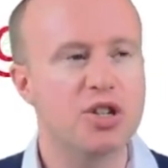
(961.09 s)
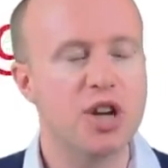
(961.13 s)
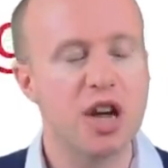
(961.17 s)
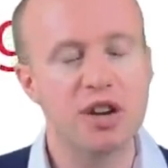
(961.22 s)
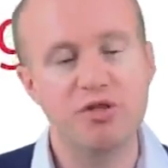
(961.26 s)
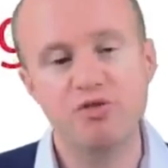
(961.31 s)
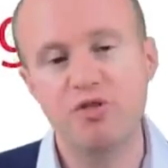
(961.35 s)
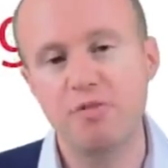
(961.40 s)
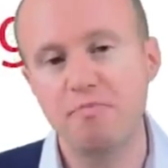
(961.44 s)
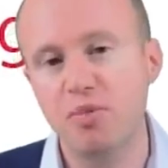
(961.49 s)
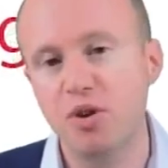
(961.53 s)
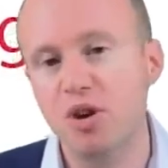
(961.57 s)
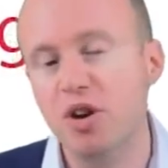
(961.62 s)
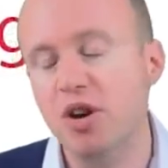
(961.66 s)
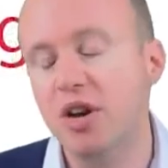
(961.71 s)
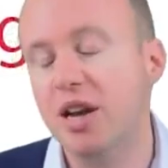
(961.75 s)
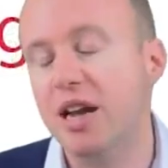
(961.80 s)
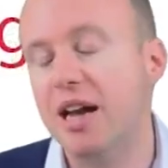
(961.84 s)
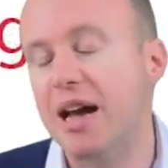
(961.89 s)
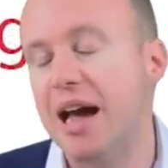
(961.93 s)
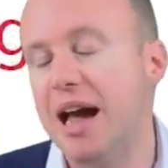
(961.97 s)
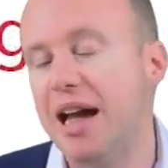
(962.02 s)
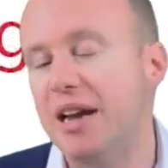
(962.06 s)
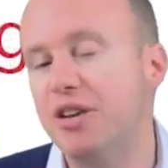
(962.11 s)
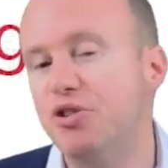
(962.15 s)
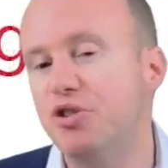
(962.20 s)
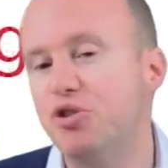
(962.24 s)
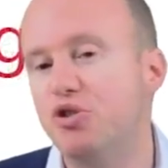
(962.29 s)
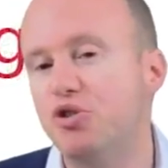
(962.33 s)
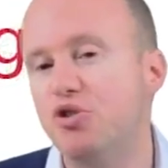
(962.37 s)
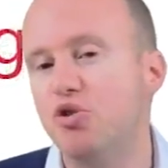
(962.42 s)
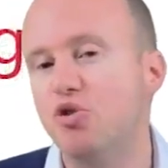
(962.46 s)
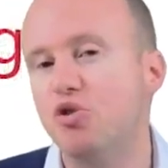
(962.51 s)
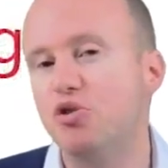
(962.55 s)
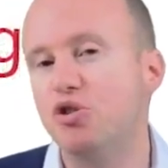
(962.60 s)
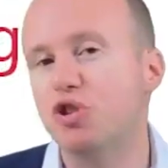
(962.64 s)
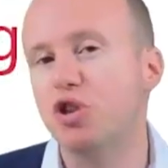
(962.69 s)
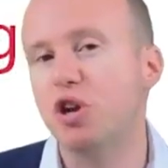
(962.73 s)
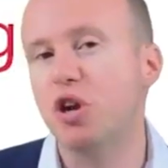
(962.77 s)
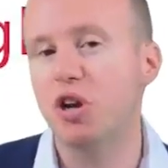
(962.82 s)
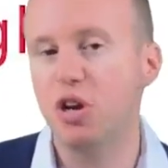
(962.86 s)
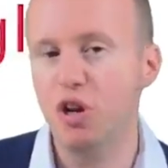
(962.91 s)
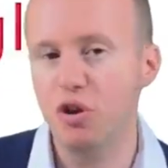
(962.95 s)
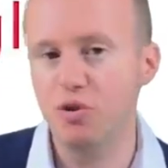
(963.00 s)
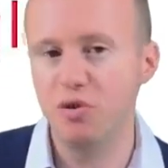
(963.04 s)
Sandra Bullock and George
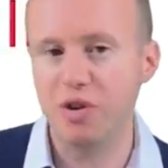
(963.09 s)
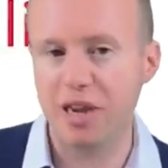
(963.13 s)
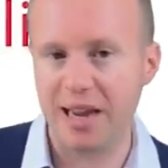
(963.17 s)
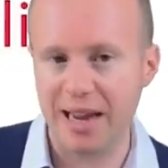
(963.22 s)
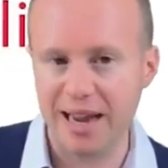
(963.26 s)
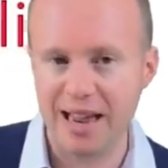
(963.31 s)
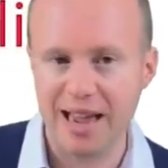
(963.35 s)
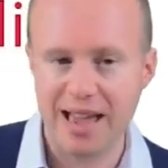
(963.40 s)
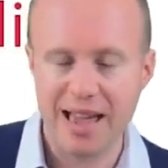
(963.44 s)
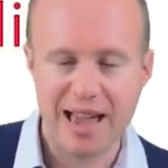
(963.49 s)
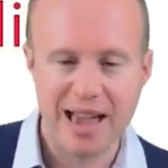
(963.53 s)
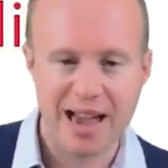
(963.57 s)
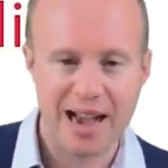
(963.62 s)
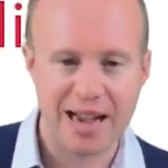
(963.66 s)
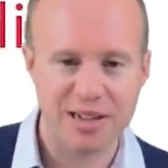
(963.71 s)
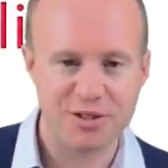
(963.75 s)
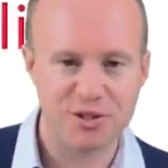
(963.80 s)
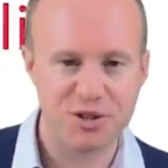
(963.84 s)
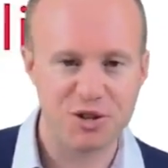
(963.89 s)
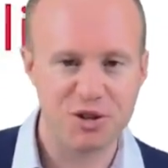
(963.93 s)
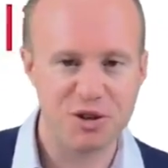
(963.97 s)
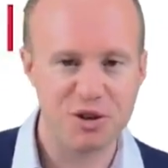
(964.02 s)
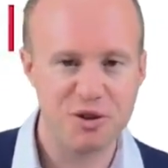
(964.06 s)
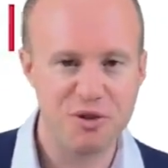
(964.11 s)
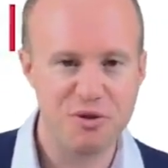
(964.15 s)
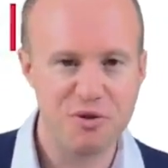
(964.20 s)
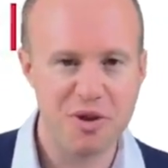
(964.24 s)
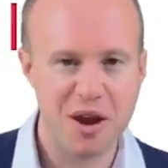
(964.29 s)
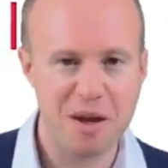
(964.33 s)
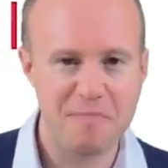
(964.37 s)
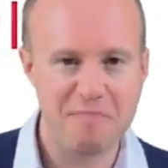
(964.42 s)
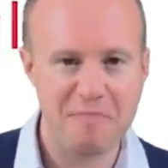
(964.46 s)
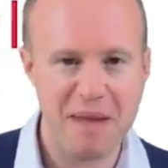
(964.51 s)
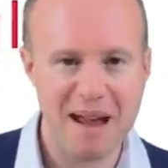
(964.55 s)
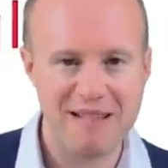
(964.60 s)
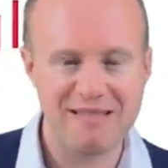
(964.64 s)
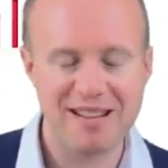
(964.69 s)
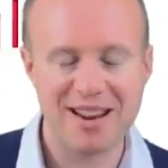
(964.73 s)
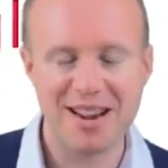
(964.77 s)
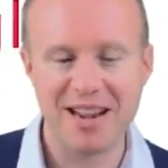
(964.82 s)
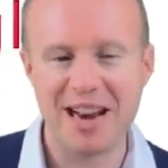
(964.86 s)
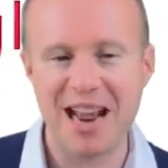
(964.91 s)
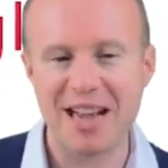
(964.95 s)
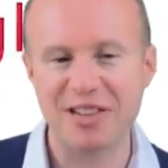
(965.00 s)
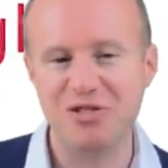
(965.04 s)
Clooney as 2
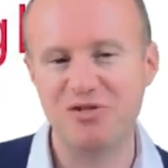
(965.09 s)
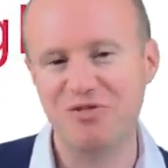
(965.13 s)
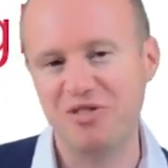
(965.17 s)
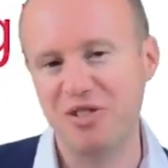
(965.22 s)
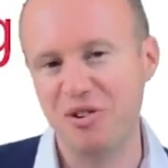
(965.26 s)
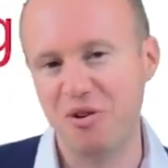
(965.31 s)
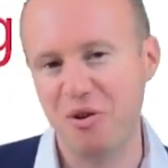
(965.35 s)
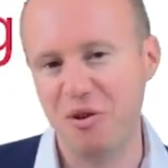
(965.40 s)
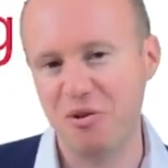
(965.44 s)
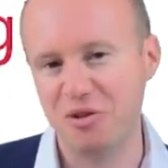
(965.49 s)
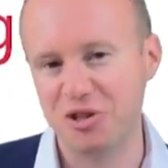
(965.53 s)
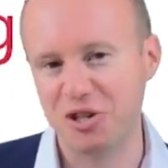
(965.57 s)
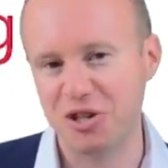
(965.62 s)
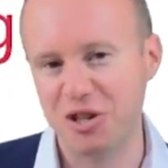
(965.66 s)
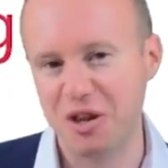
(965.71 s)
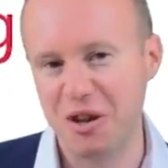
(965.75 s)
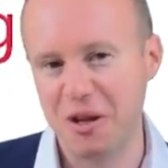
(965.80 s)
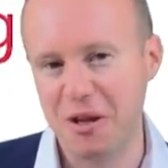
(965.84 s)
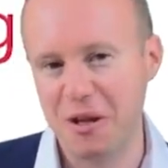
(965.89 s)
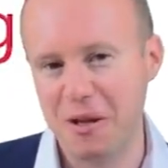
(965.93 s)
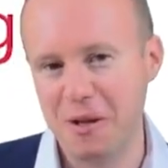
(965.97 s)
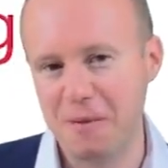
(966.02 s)
American astronauts.